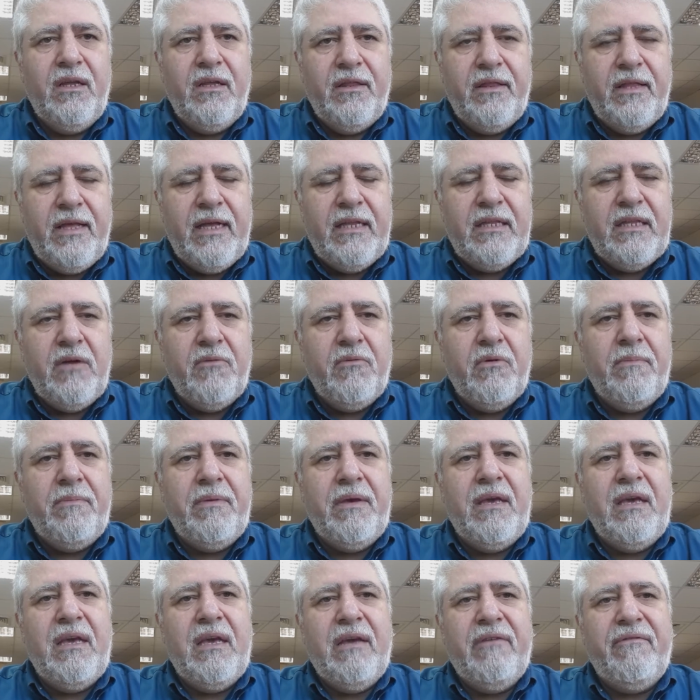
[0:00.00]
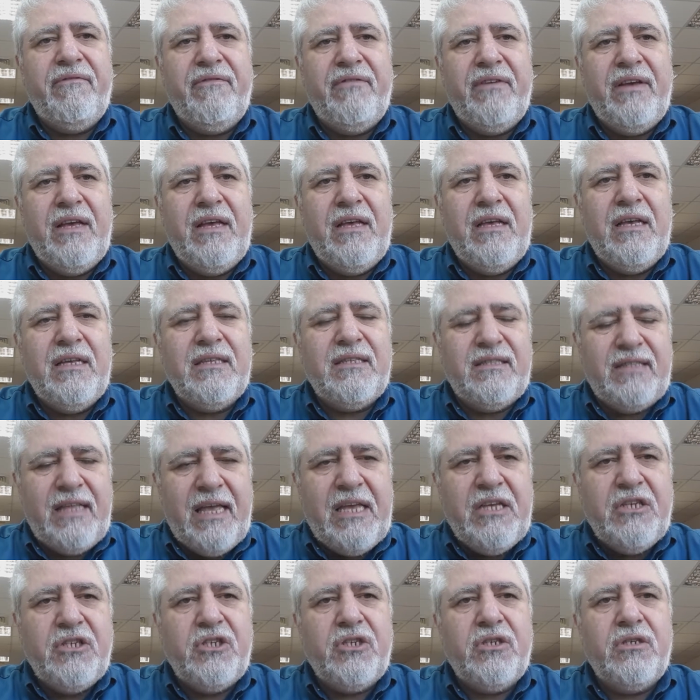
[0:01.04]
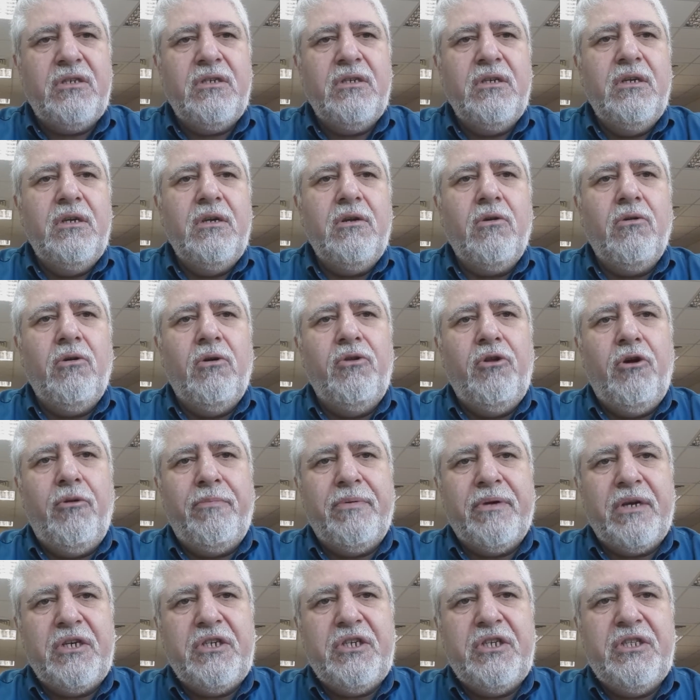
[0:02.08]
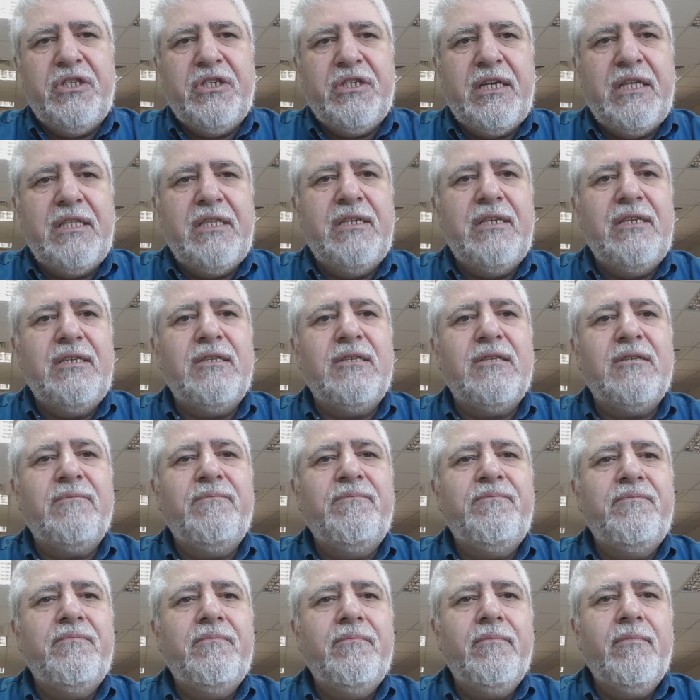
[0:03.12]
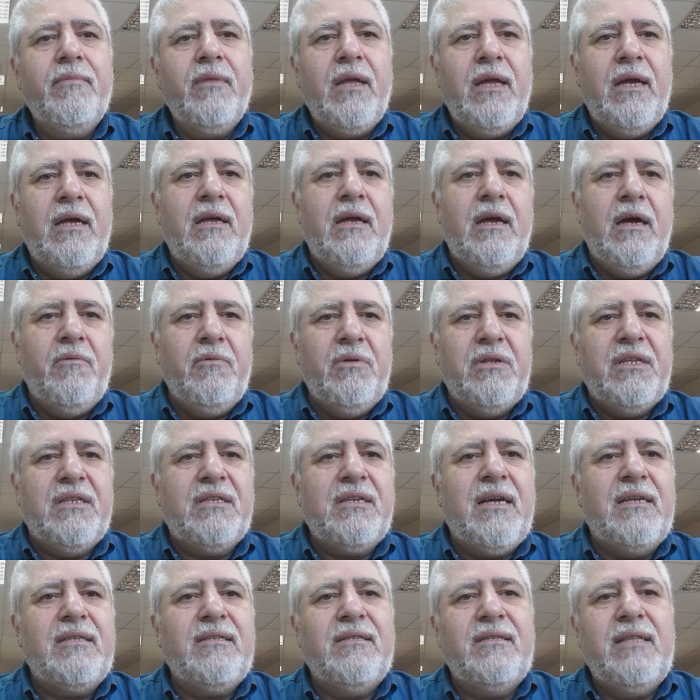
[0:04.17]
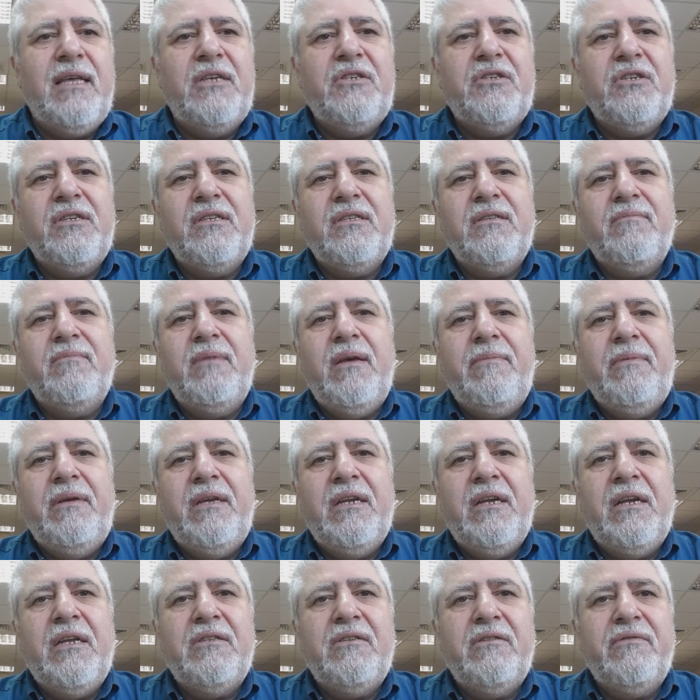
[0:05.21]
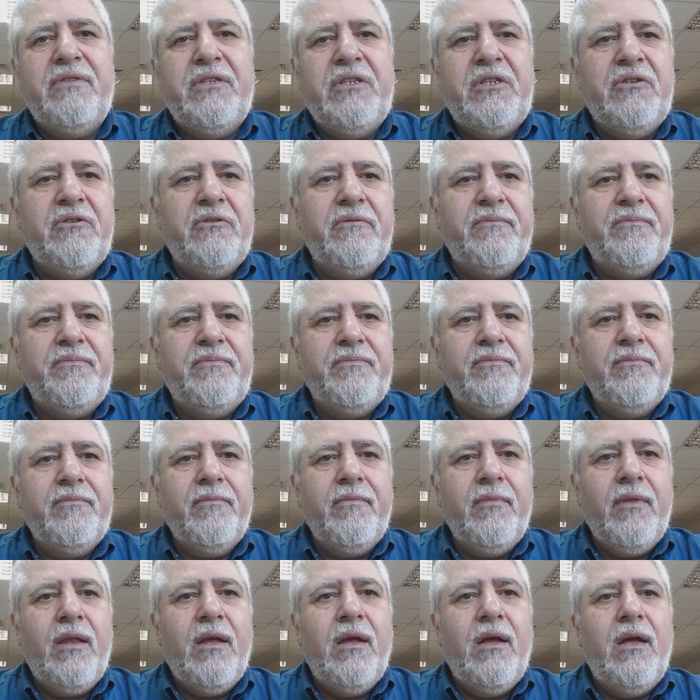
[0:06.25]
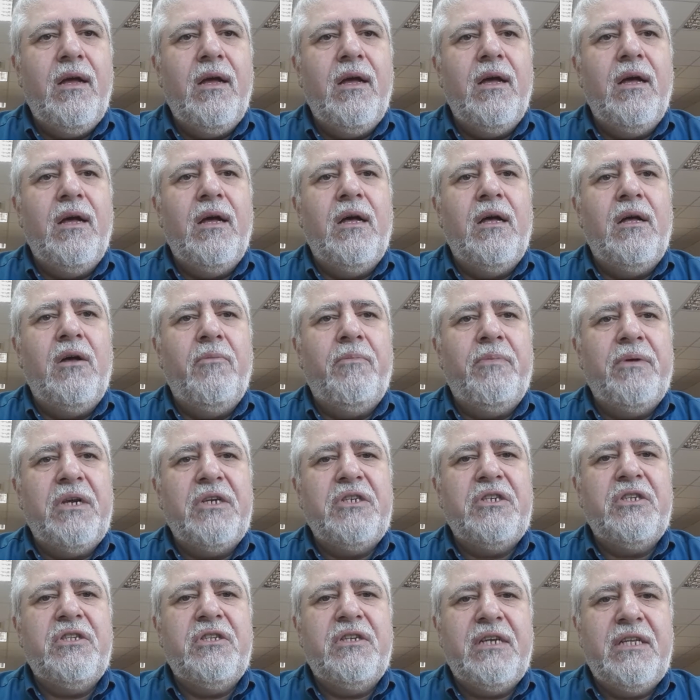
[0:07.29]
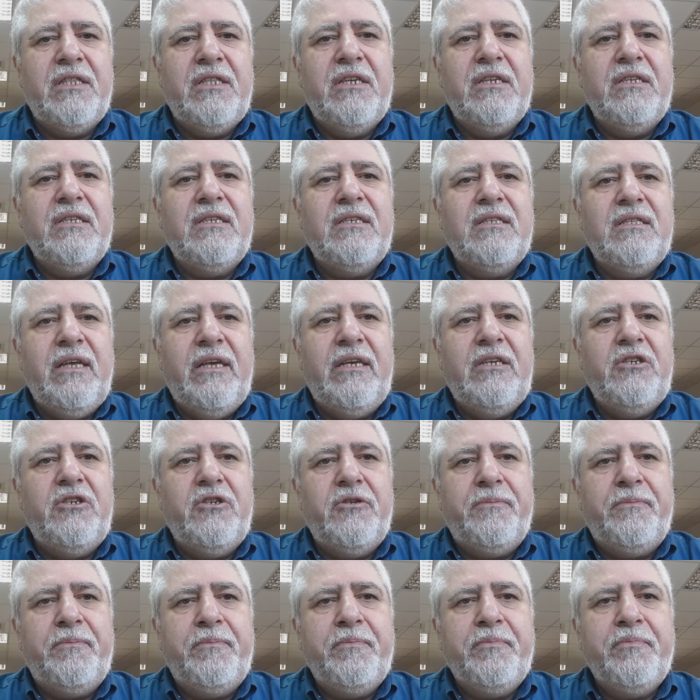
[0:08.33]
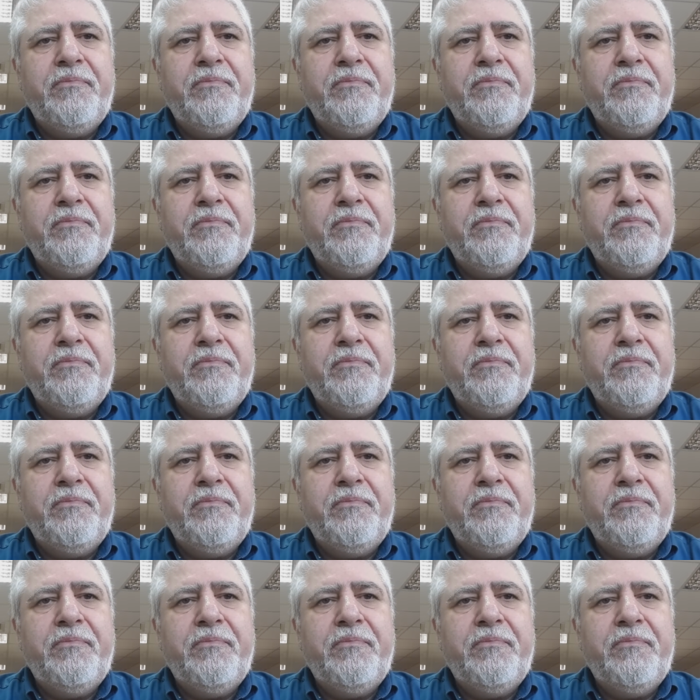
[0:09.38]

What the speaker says: then there will be a stage called operational readiness. I will discuss stages maybe in another video. Operational readiness stage.